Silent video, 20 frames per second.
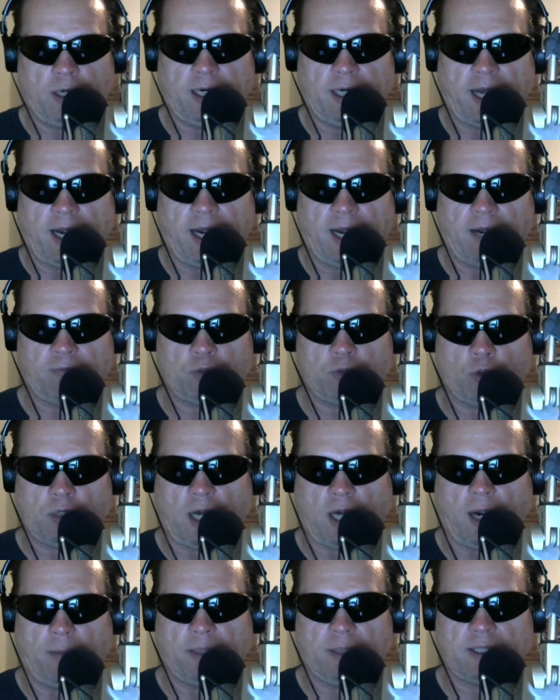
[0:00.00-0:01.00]
I have to
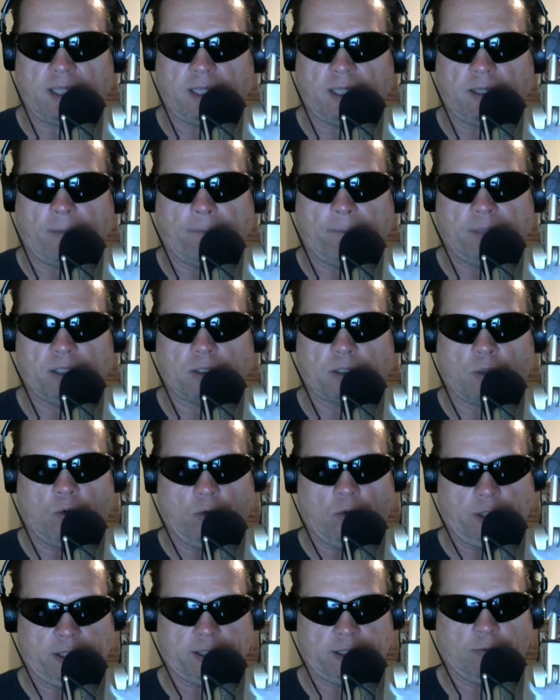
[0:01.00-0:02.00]
comment on the
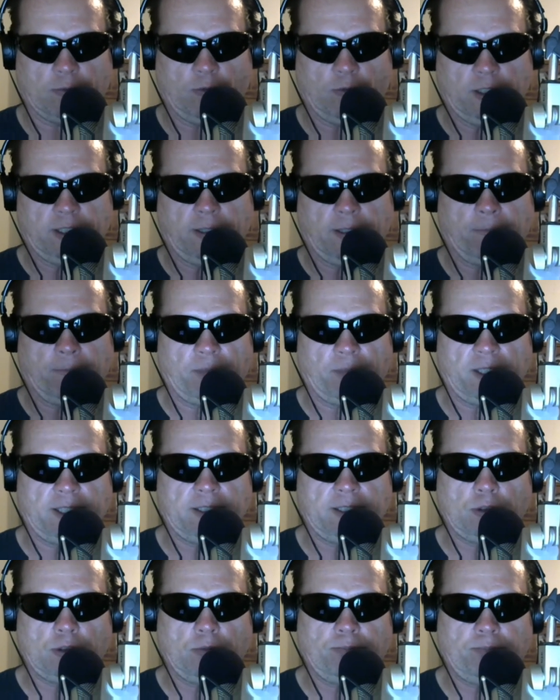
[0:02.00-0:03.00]
Bitcoin. It went up a
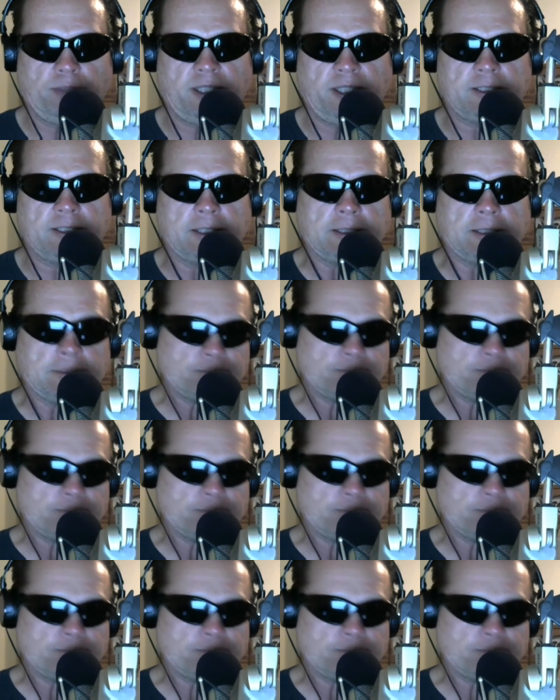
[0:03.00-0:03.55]
little bit.